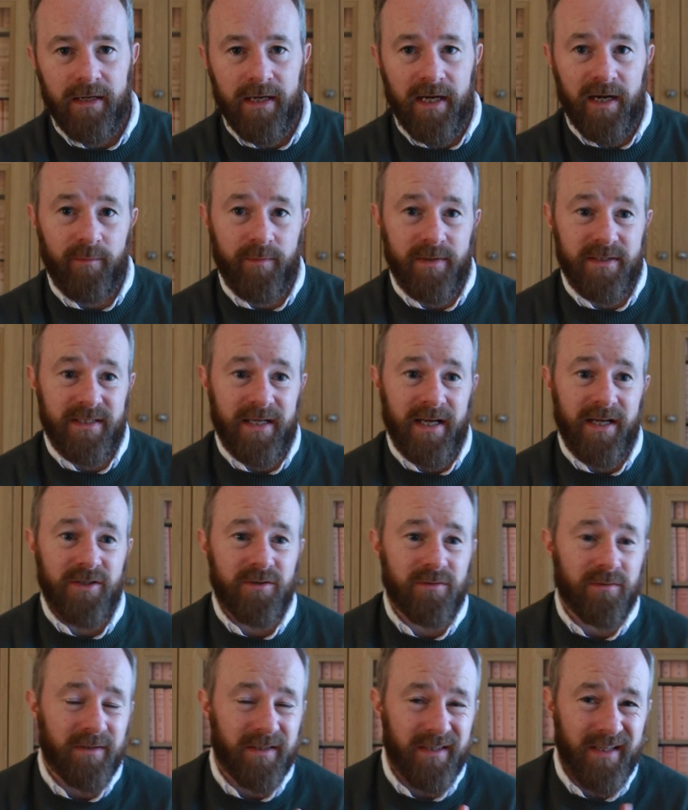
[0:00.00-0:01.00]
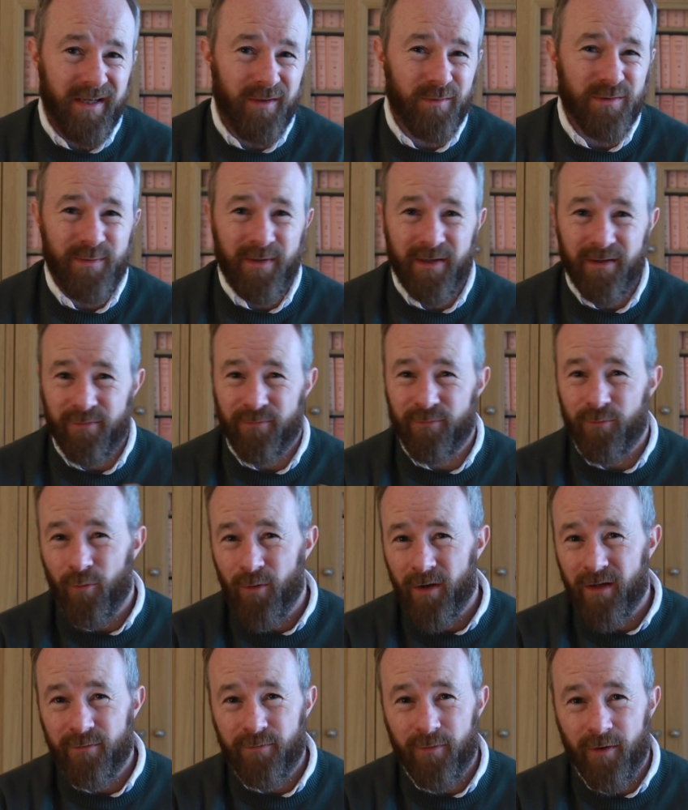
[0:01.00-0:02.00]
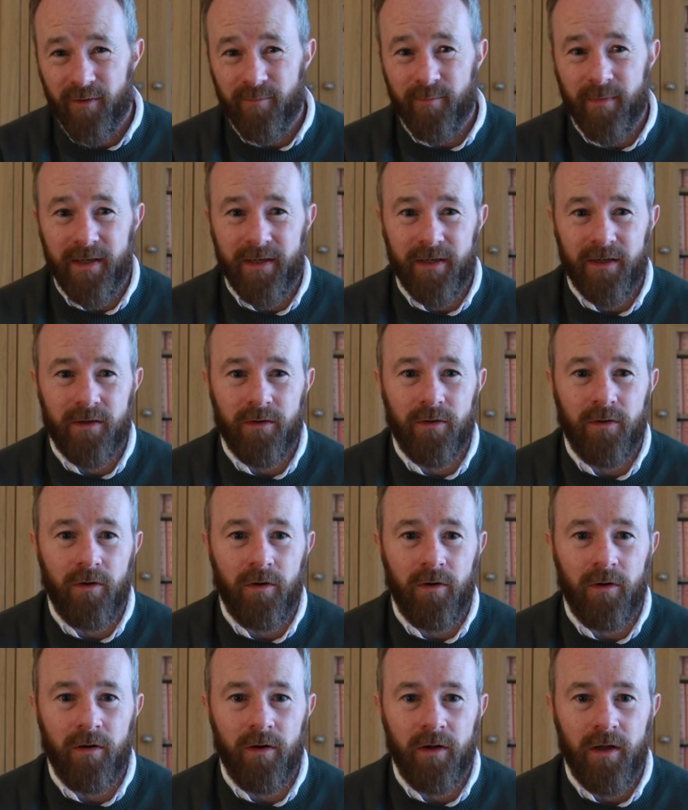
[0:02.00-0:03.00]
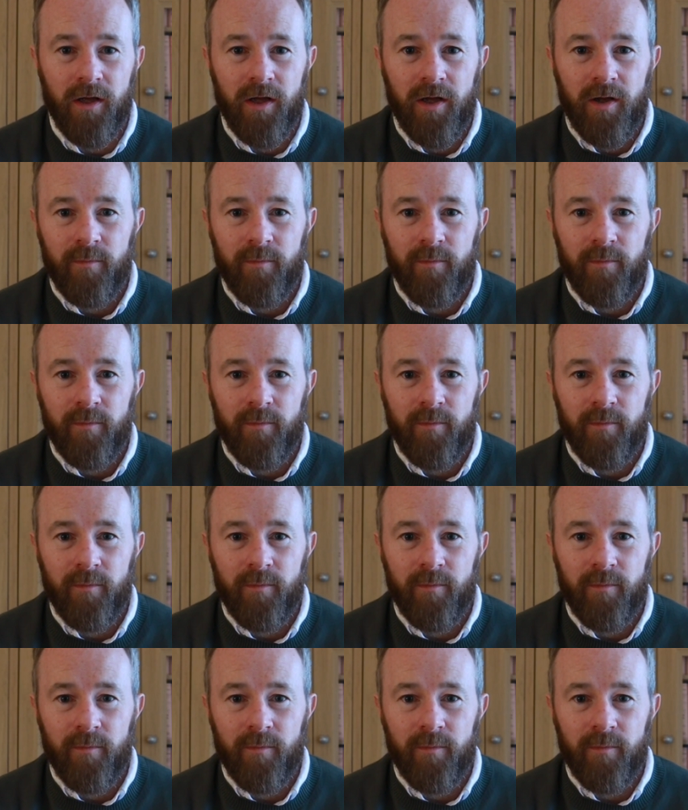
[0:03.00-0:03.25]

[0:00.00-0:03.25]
And we scheduled, I think it was about a 45 minute call.